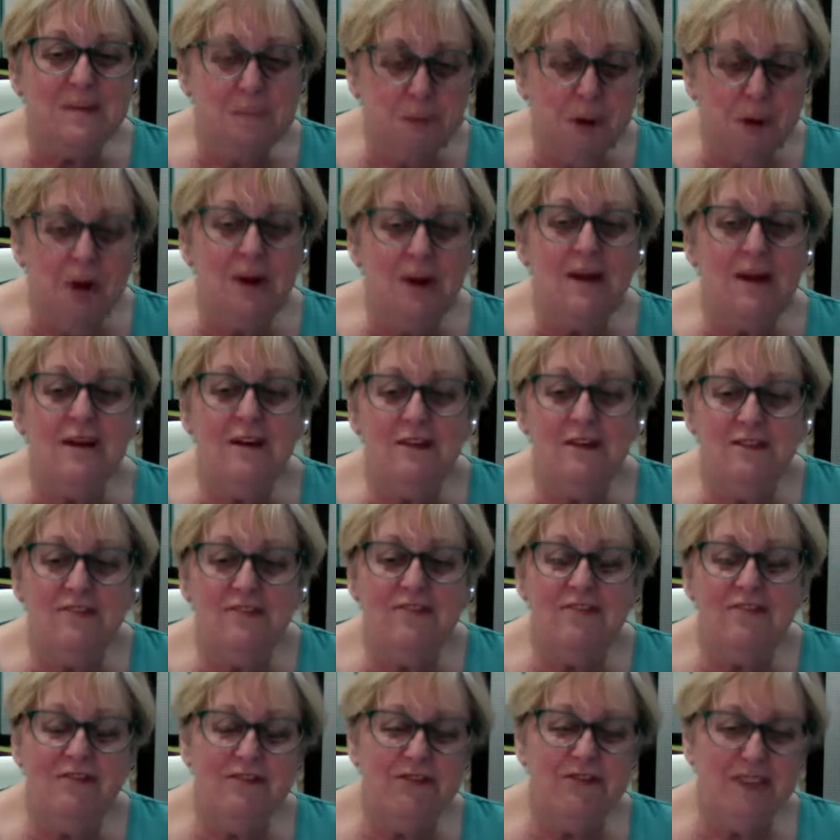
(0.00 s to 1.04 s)
point of
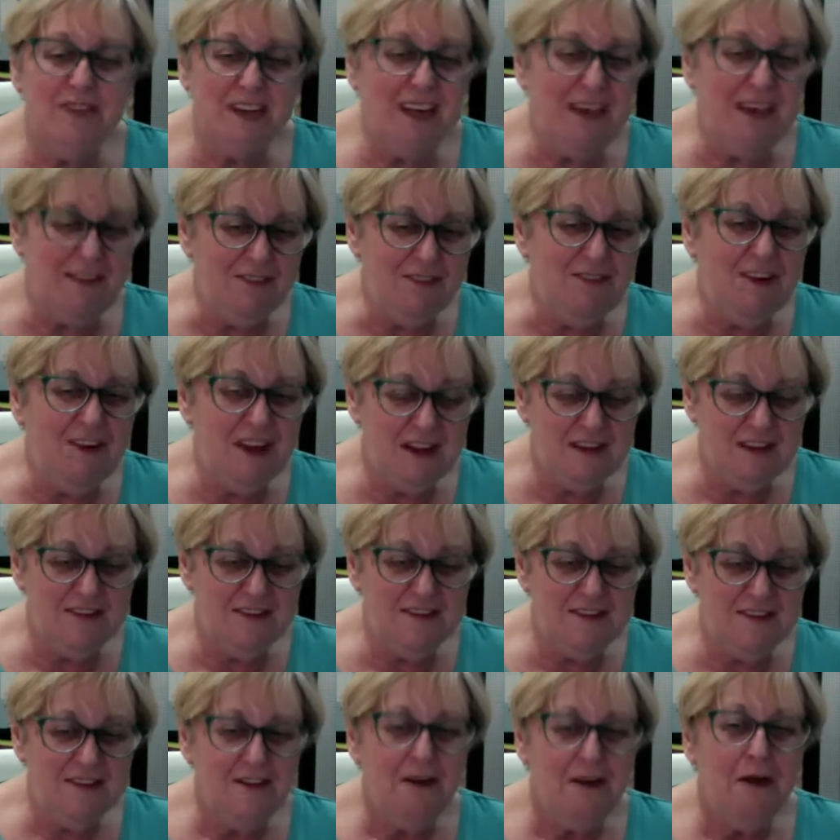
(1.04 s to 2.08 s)

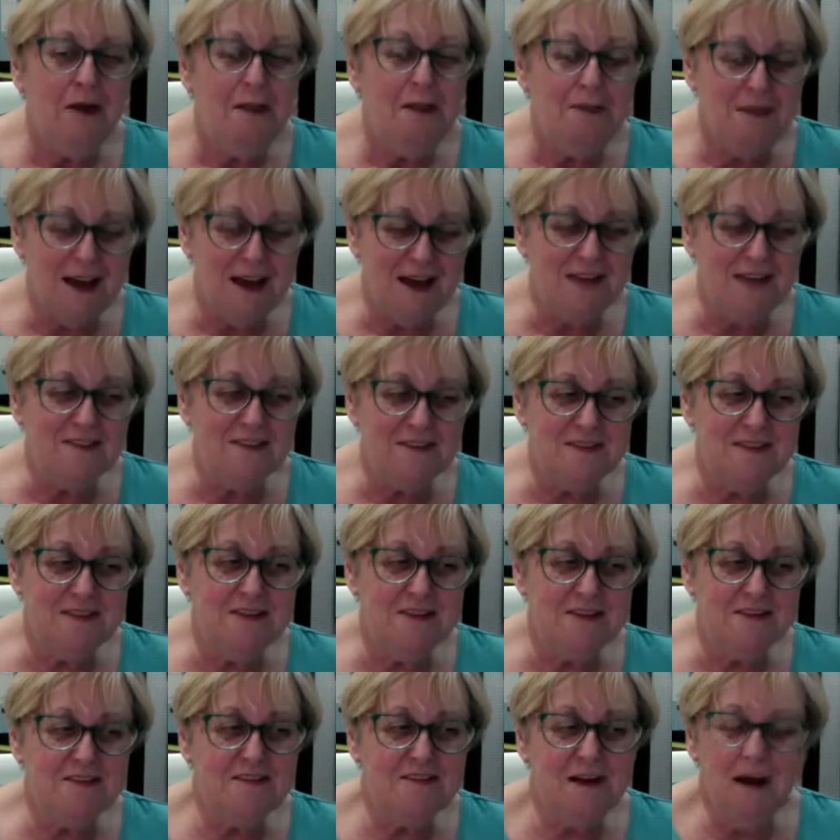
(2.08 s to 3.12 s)
forgiveness. That's the
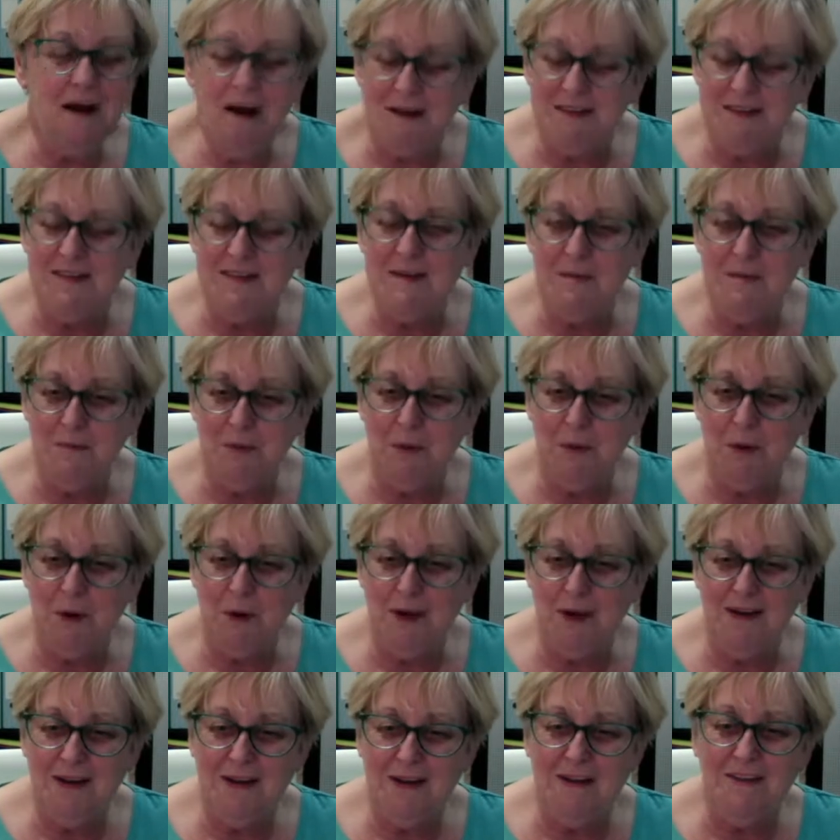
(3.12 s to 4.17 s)
starting
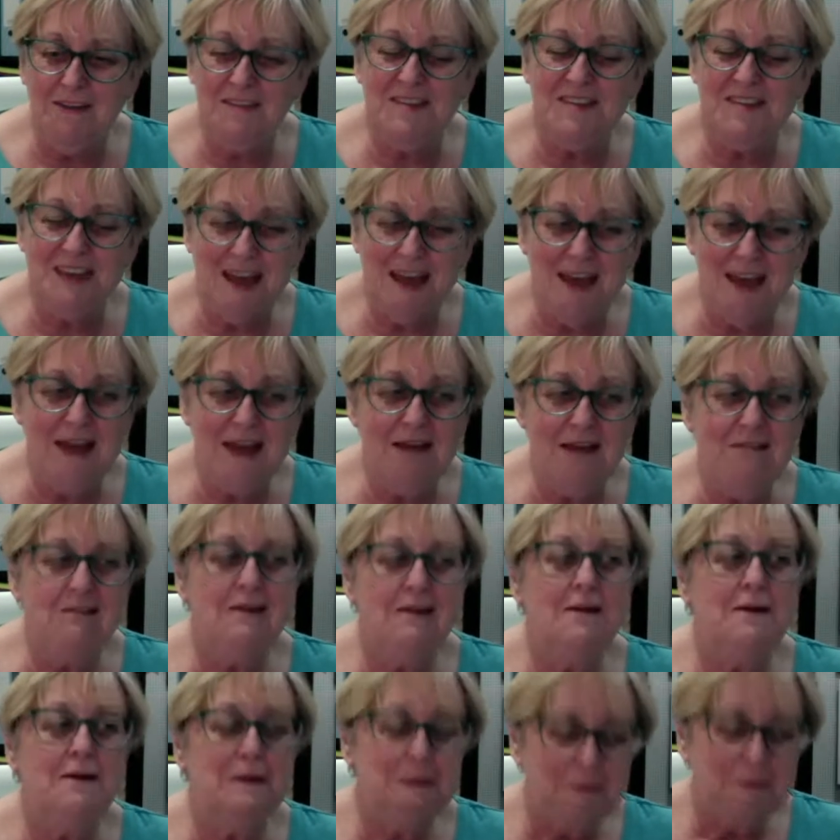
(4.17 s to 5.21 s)
point of saying,
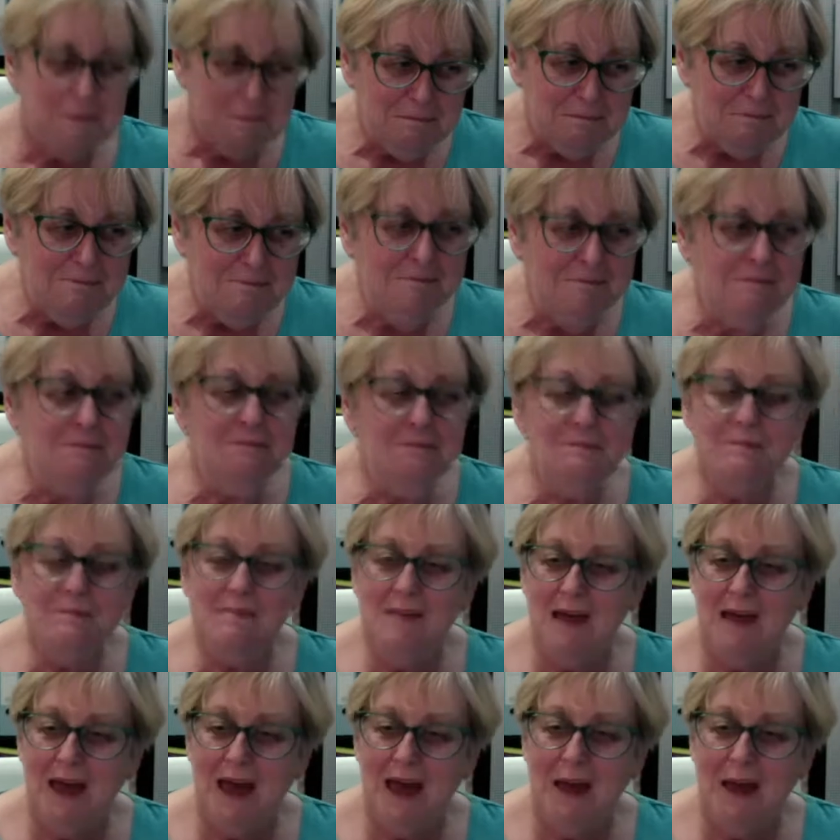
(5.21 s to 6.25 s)

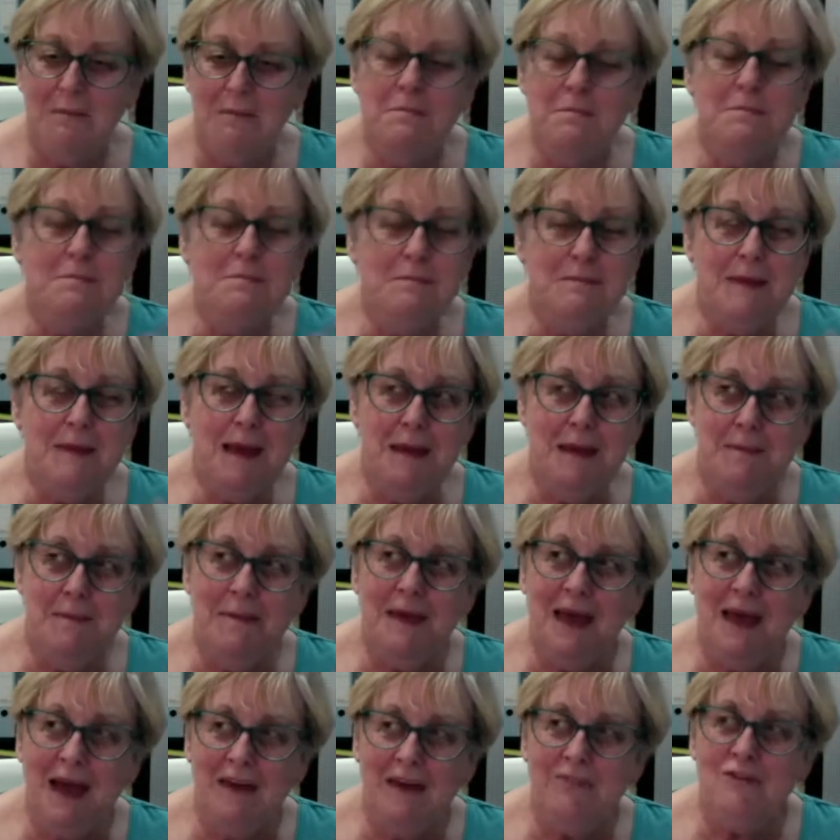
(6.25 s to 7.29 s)
maybe
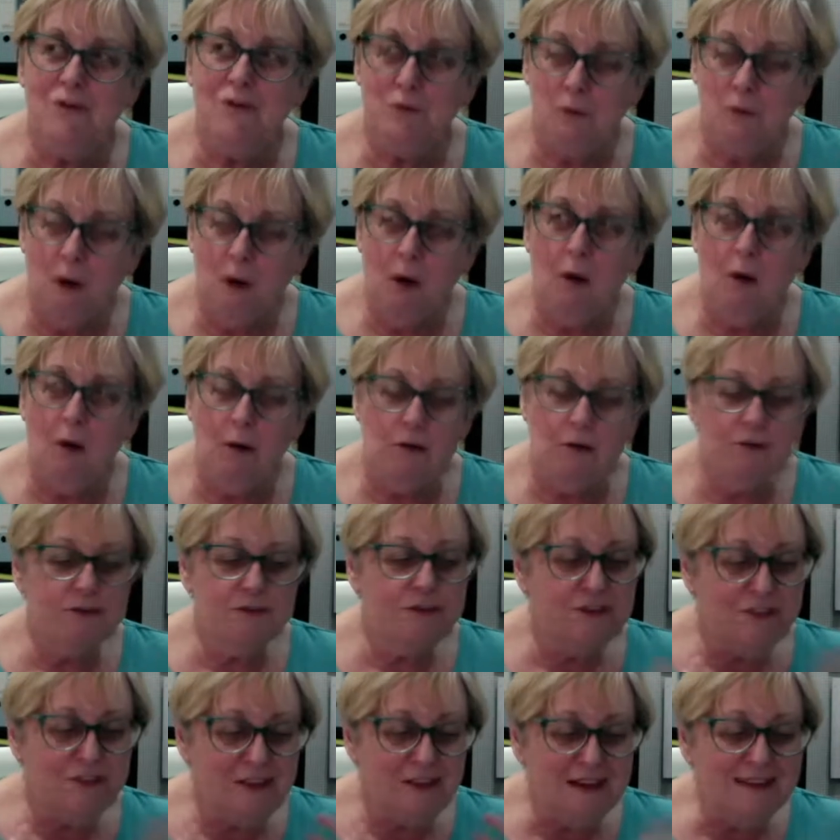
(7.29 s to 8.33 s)
after all, the
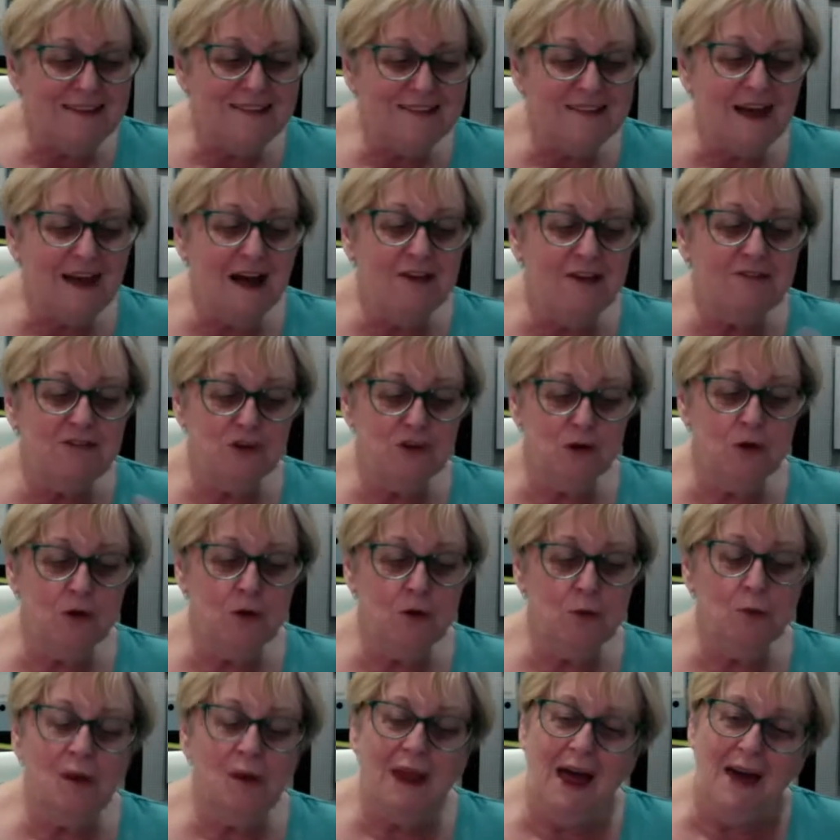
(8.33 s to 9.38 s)
things that I've
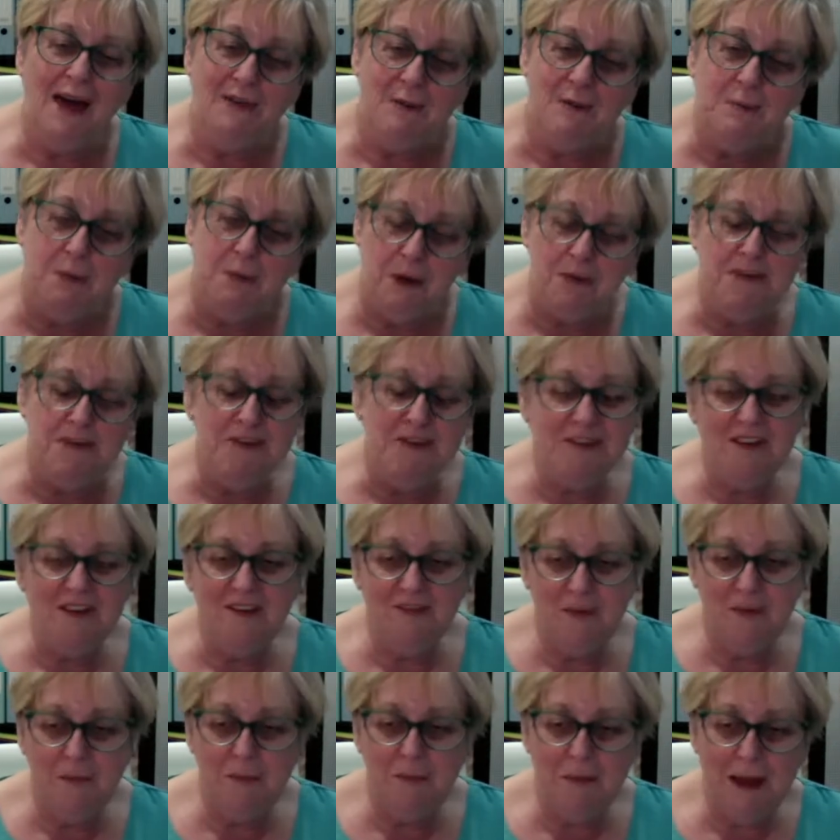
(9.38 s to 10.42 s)
done will have a positive
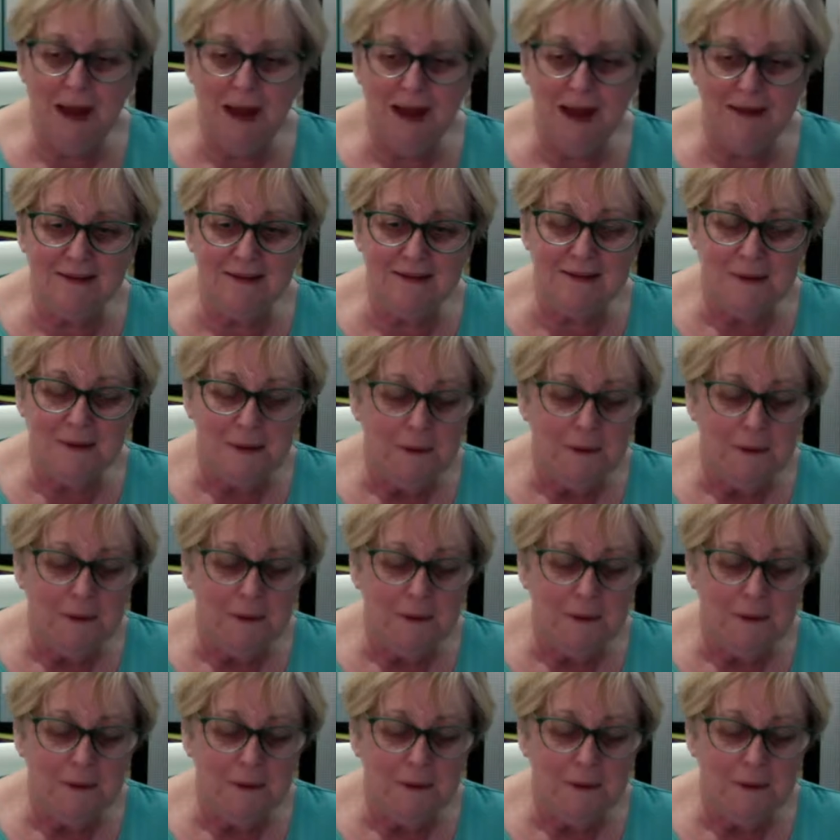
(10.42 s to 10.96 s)
impact.